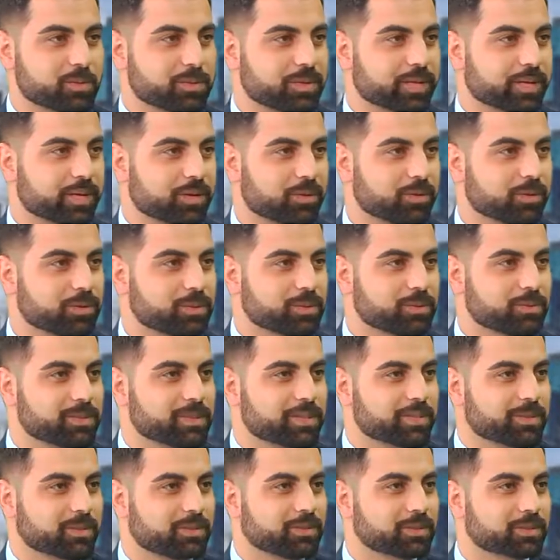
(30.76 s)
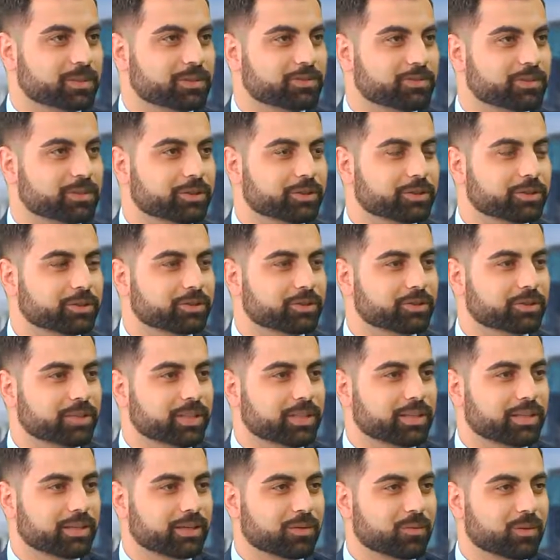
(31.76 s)
with our quantum technology vertical
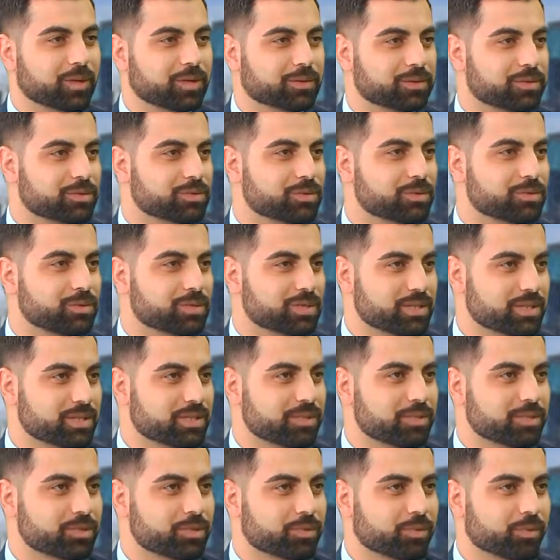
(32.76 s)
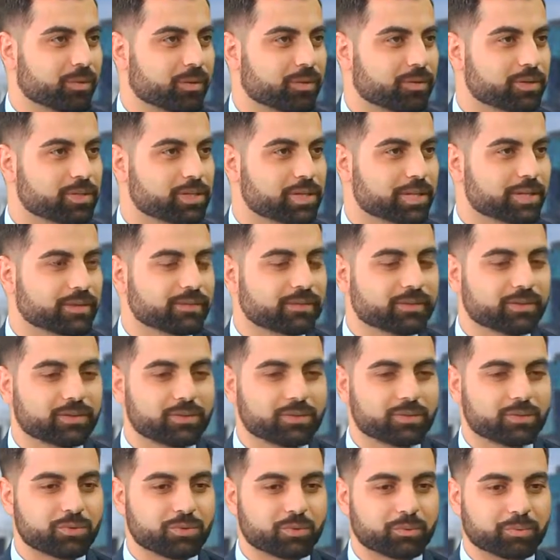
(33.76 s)
and our 12CQ project
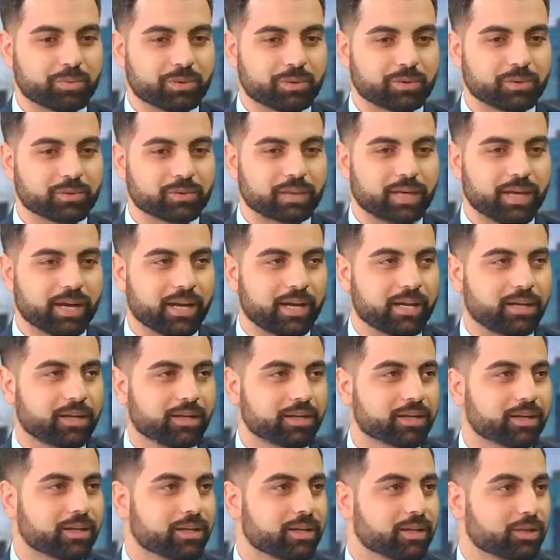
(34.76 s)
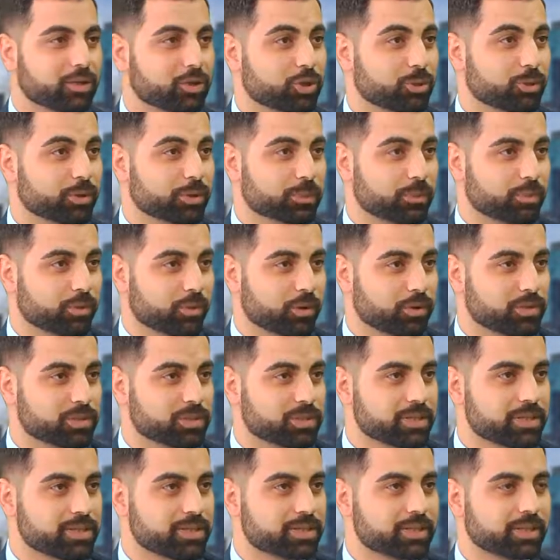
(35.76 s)
to build a qubit
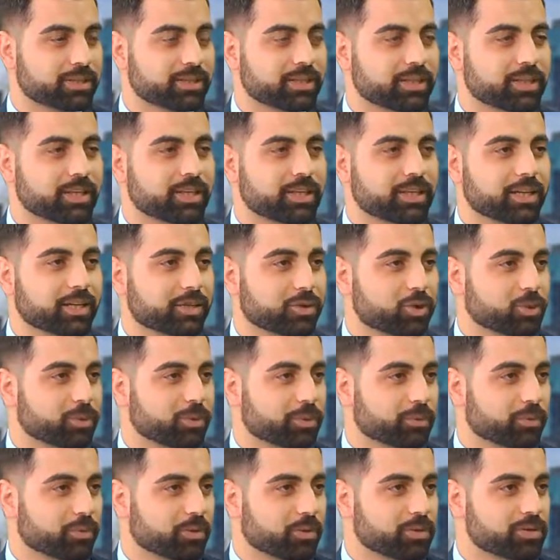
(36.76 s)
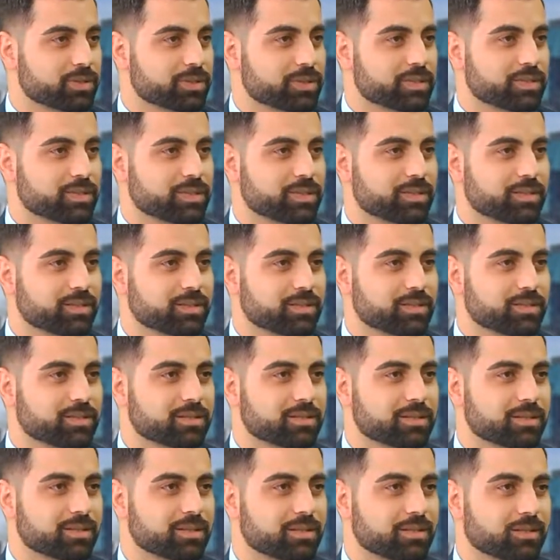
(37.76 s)
processor. A qubit processor
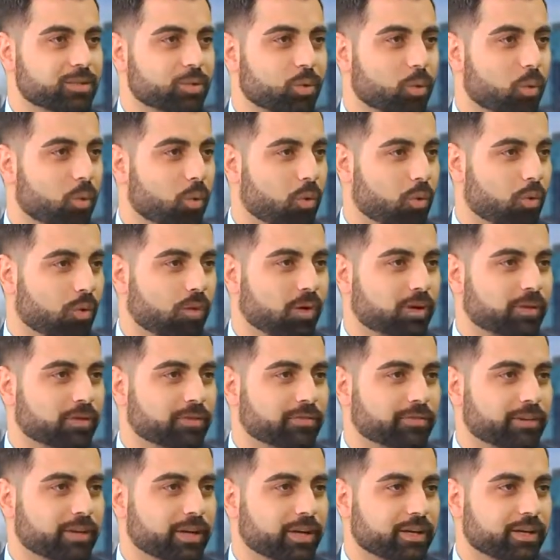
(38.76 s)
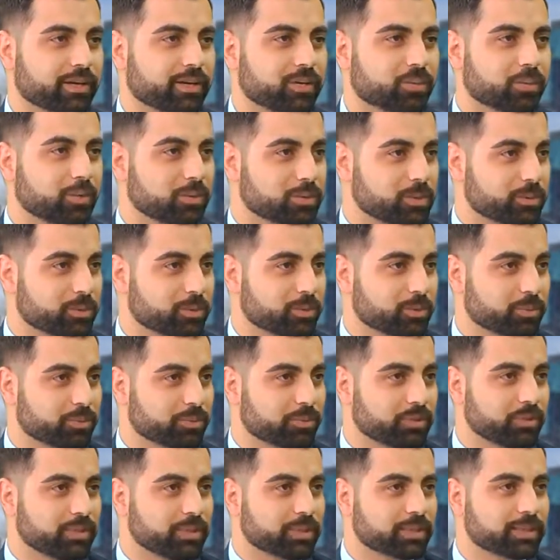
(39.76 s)
is the core of a quantum
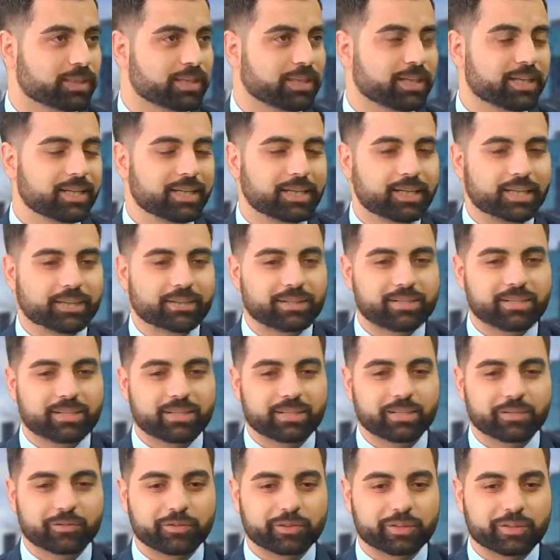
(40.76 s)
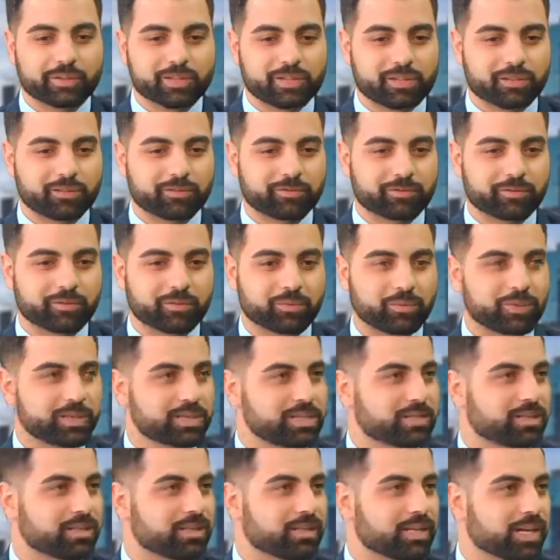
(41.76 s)
computer. And the significance of the
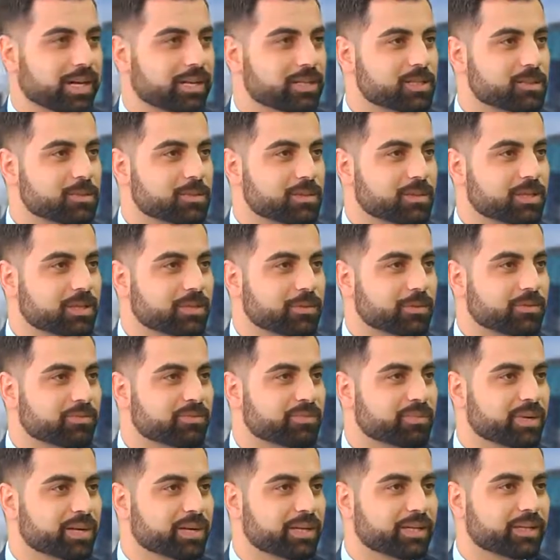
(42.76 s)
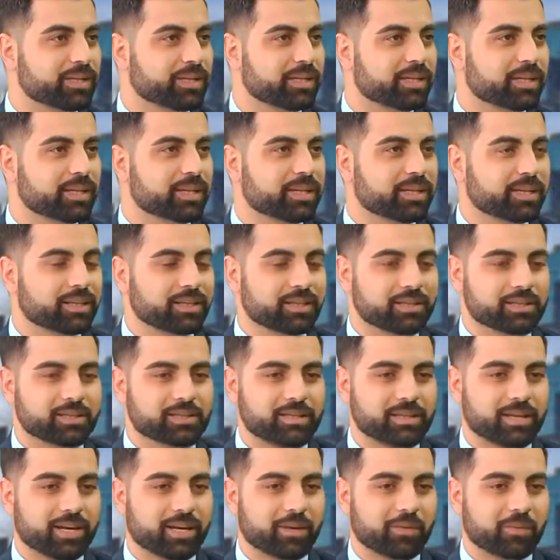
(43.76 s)
recent announcement that we've made
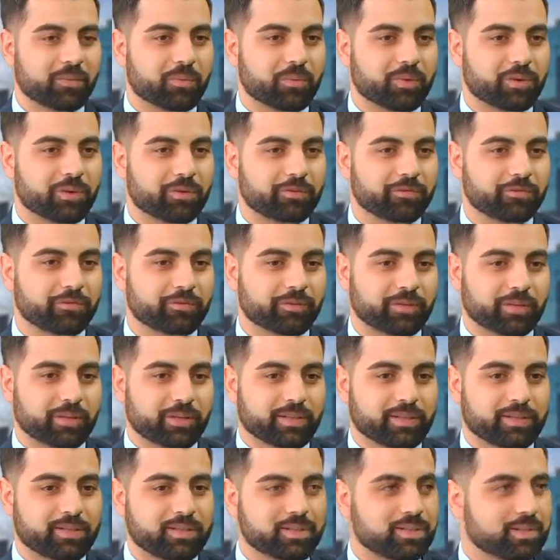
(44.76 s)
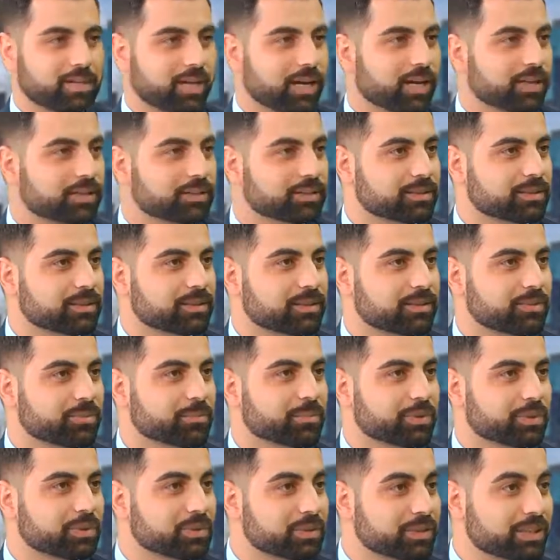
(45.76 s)
is that we've started
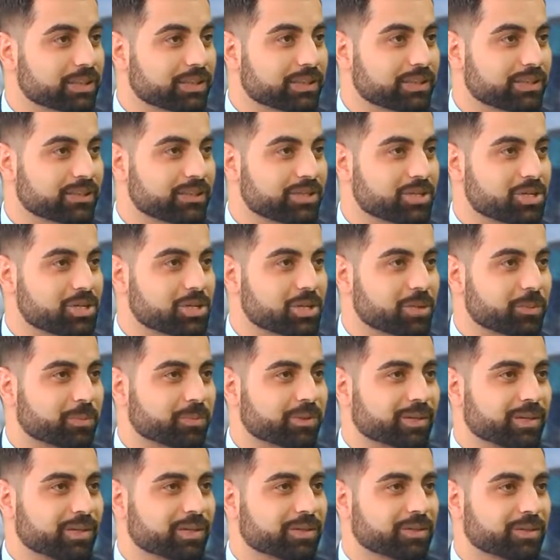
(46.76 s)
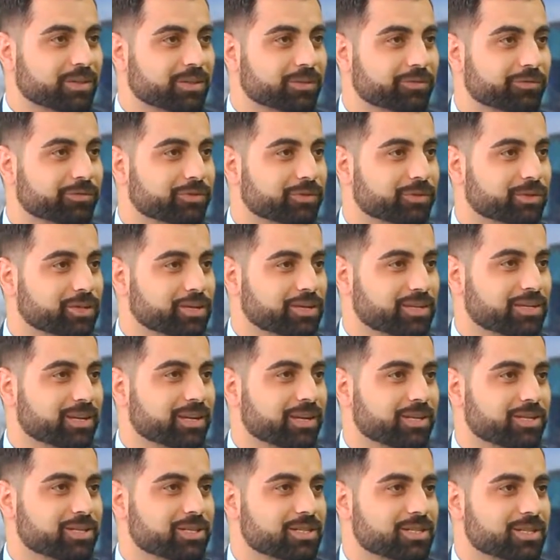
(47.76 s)
building the chip and the first
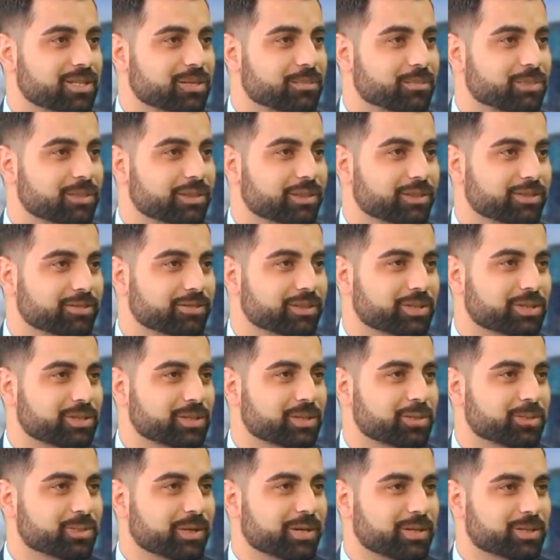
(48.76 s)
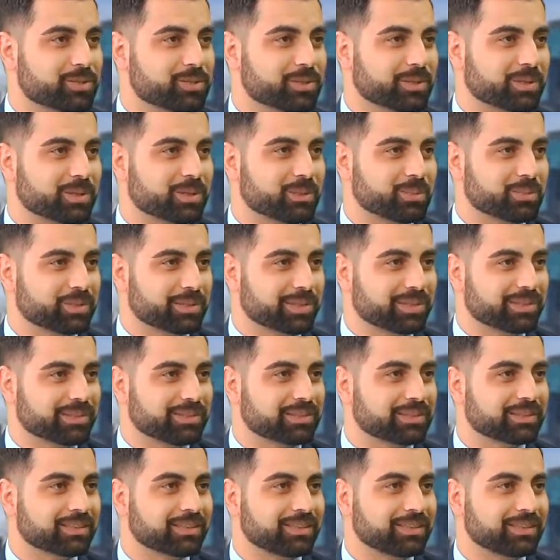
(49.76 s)
stage assembly of the chip has been completed.